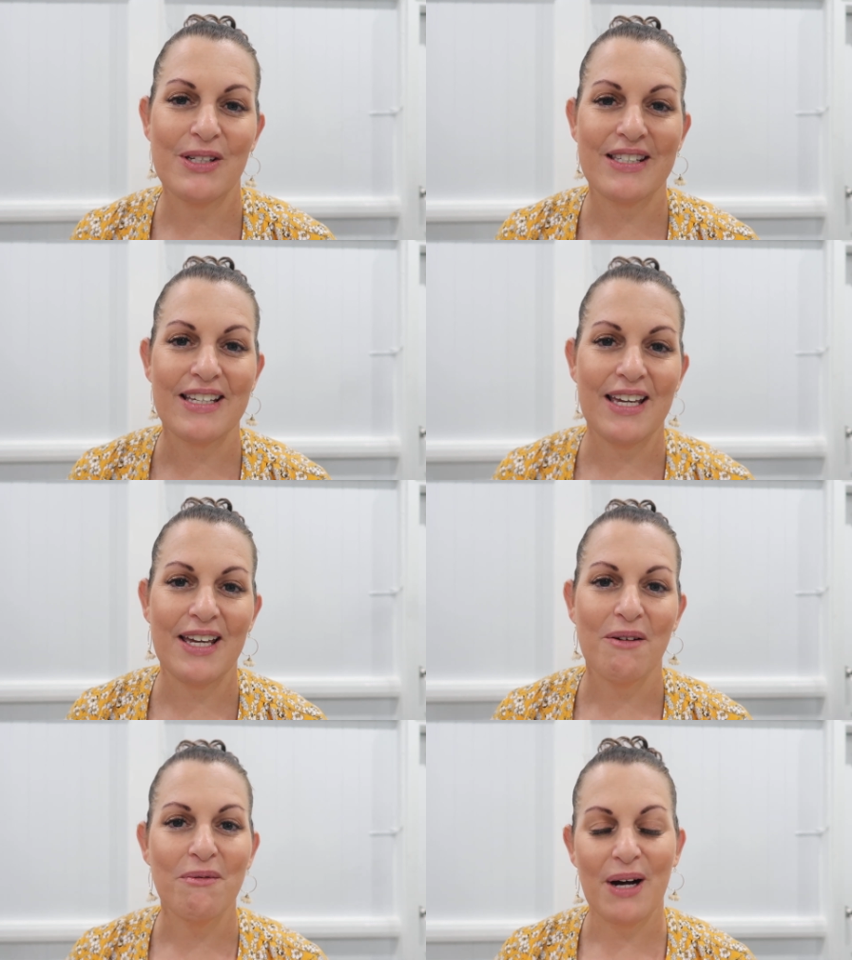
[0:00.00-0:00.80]
to
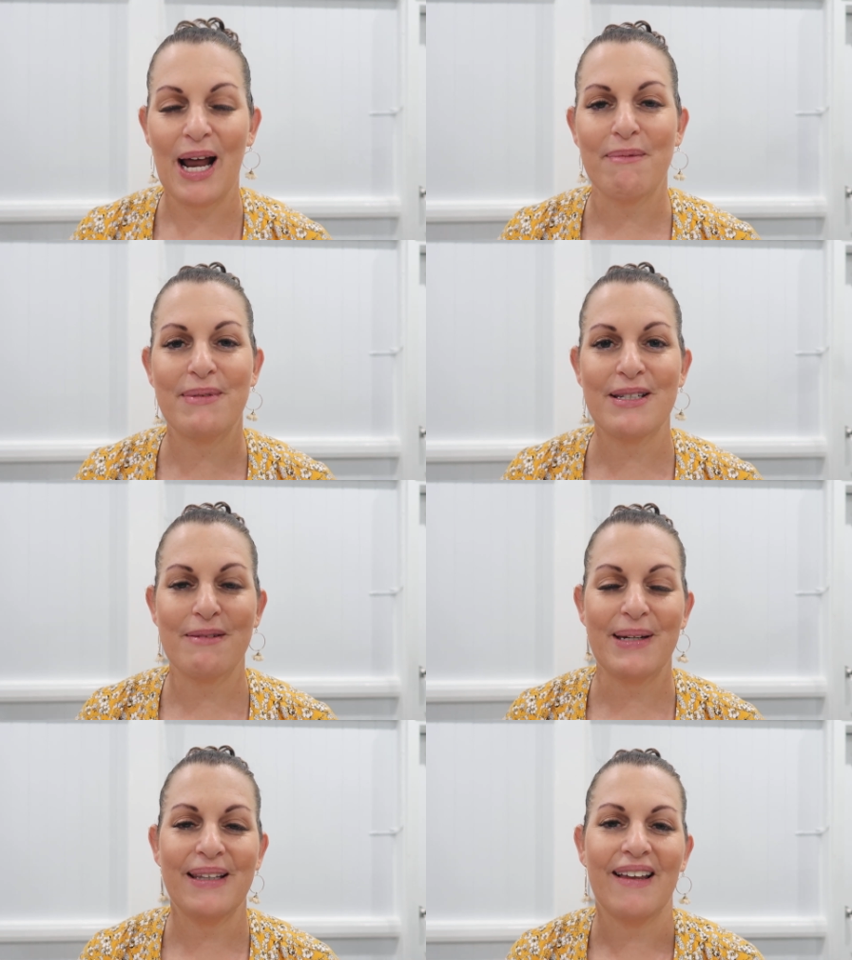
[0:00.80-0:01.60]
see what happened
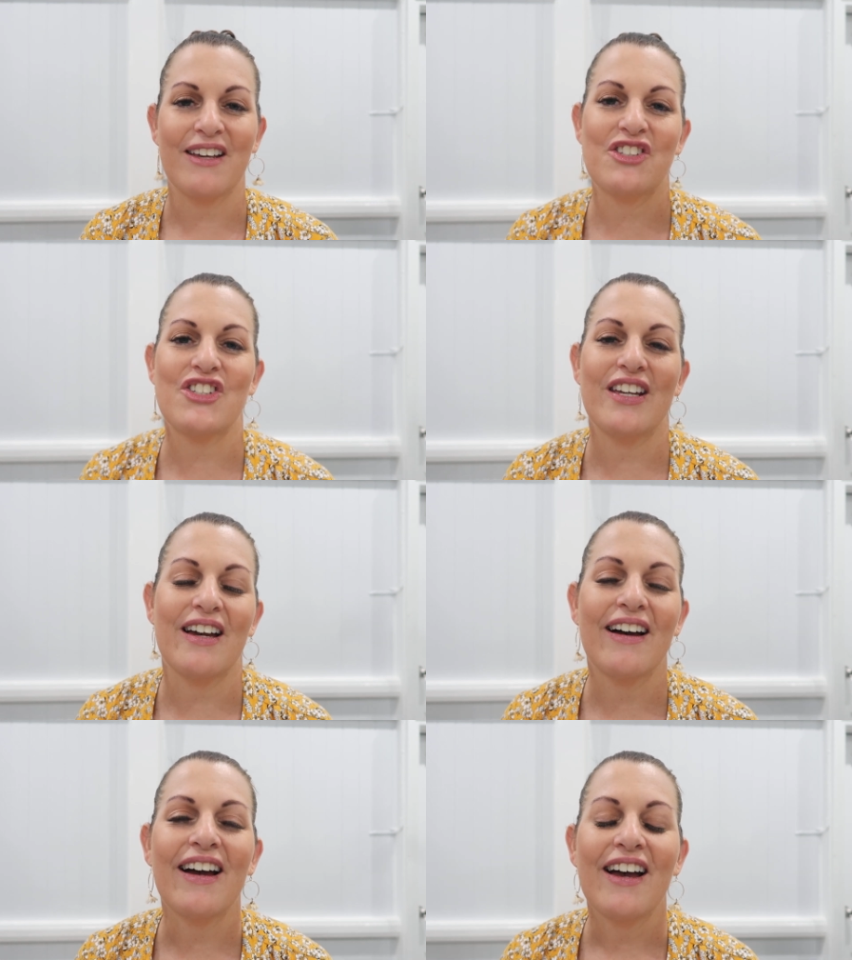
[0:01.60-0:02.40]
to me last
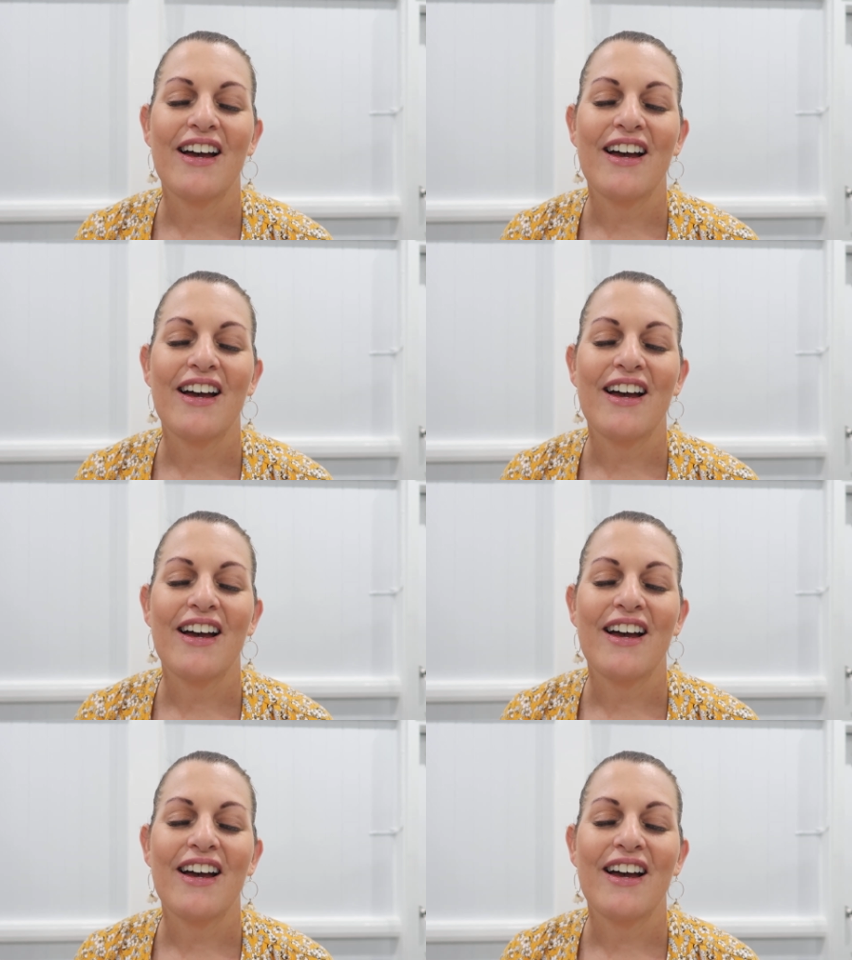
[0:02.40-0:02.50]
year.